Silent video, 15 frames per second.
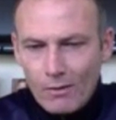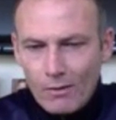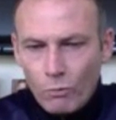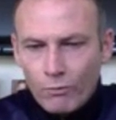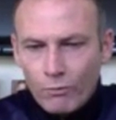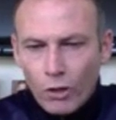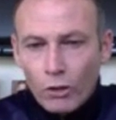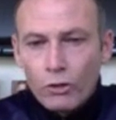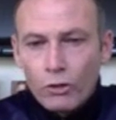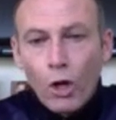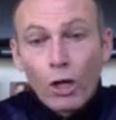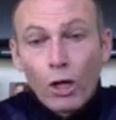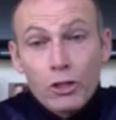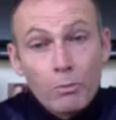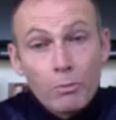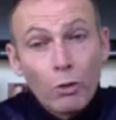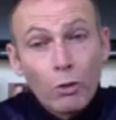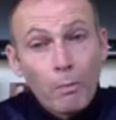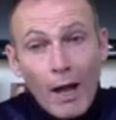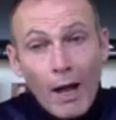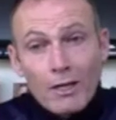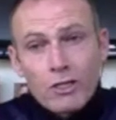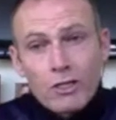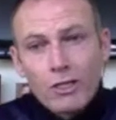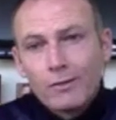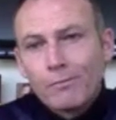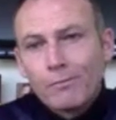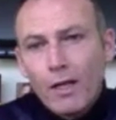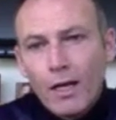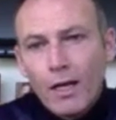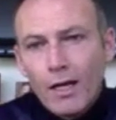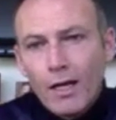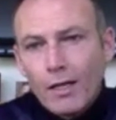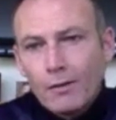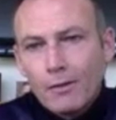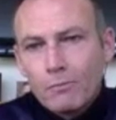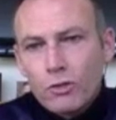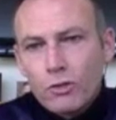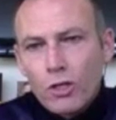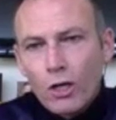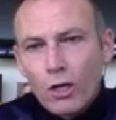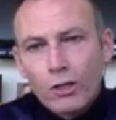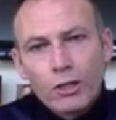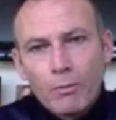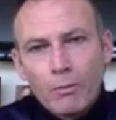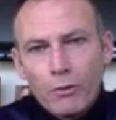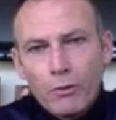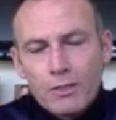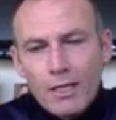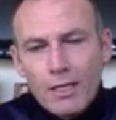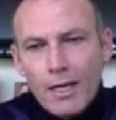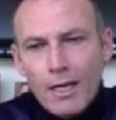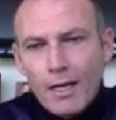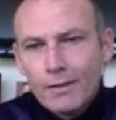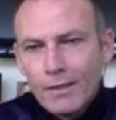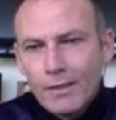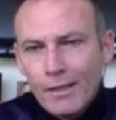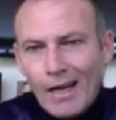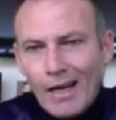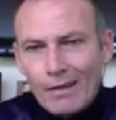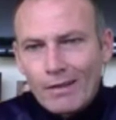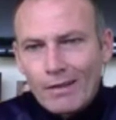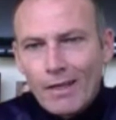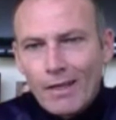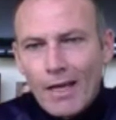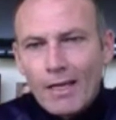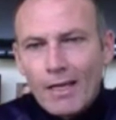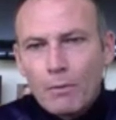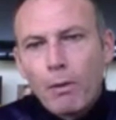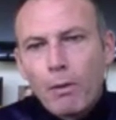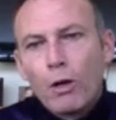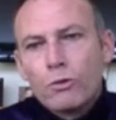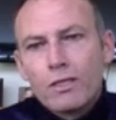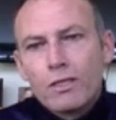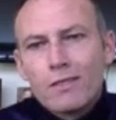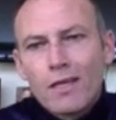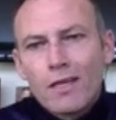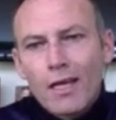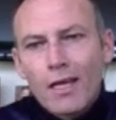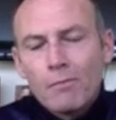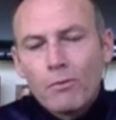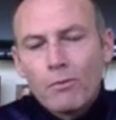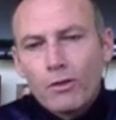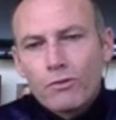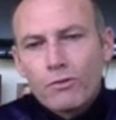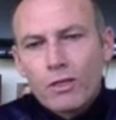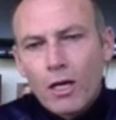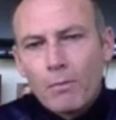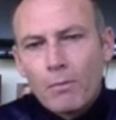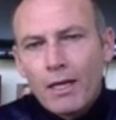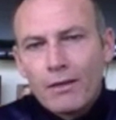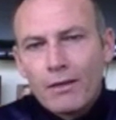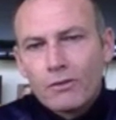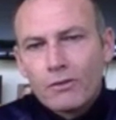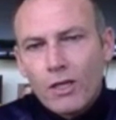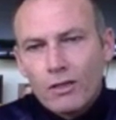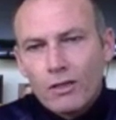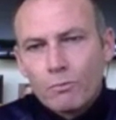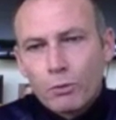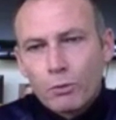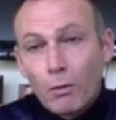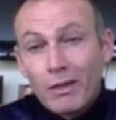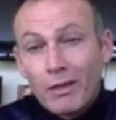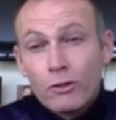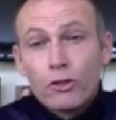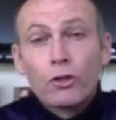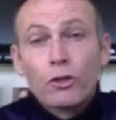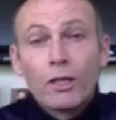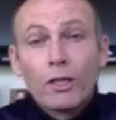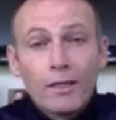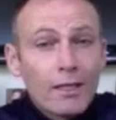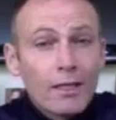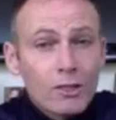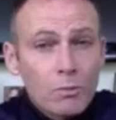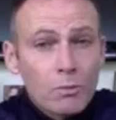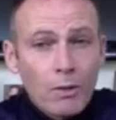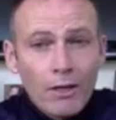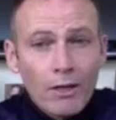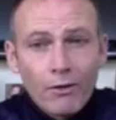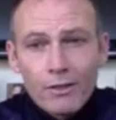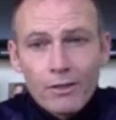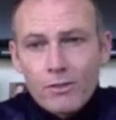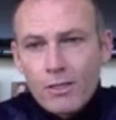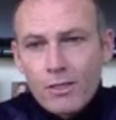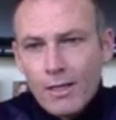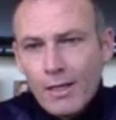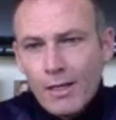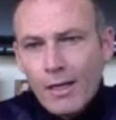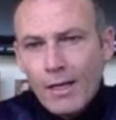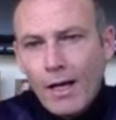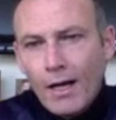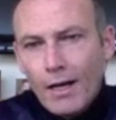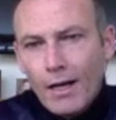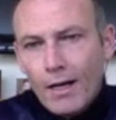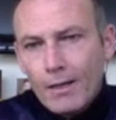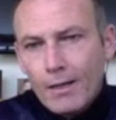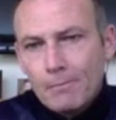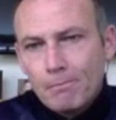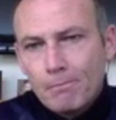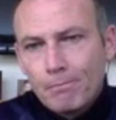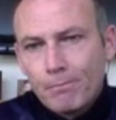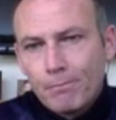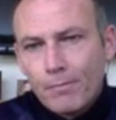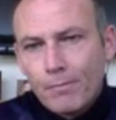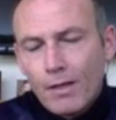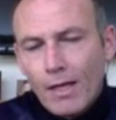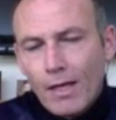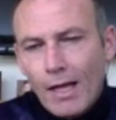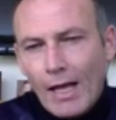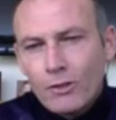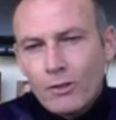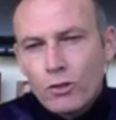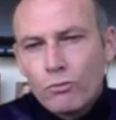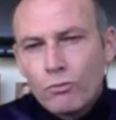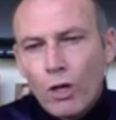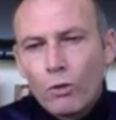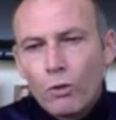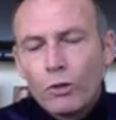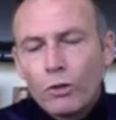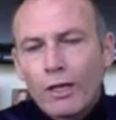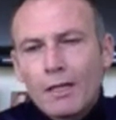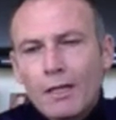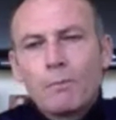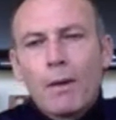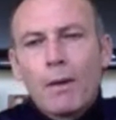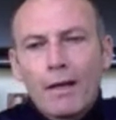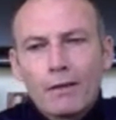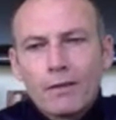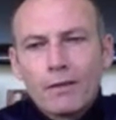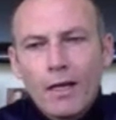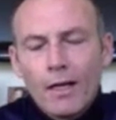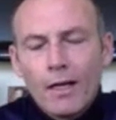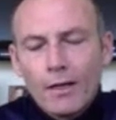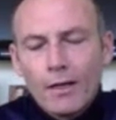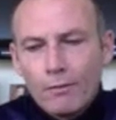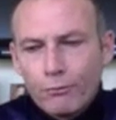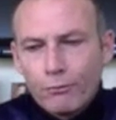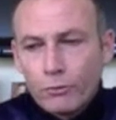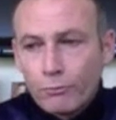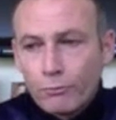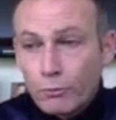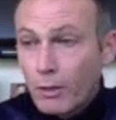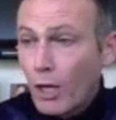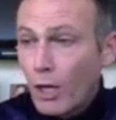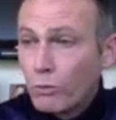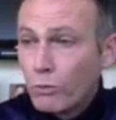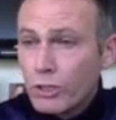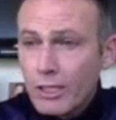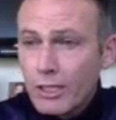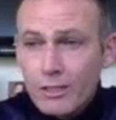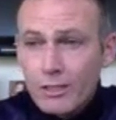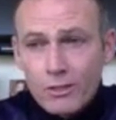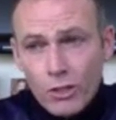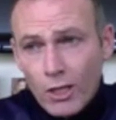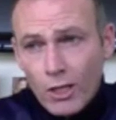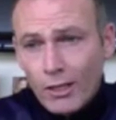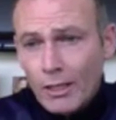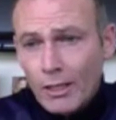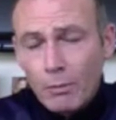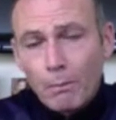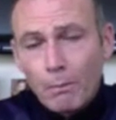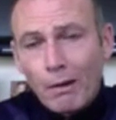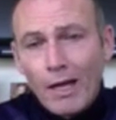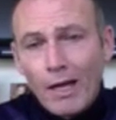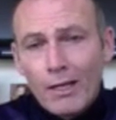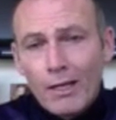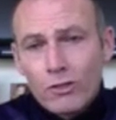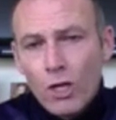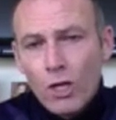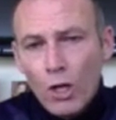we've got a knowledgeable, passionate soccer community here. I think any opposing team that's come in has probably enjoyed the experience, and you're getting better from coaches certainly, but players.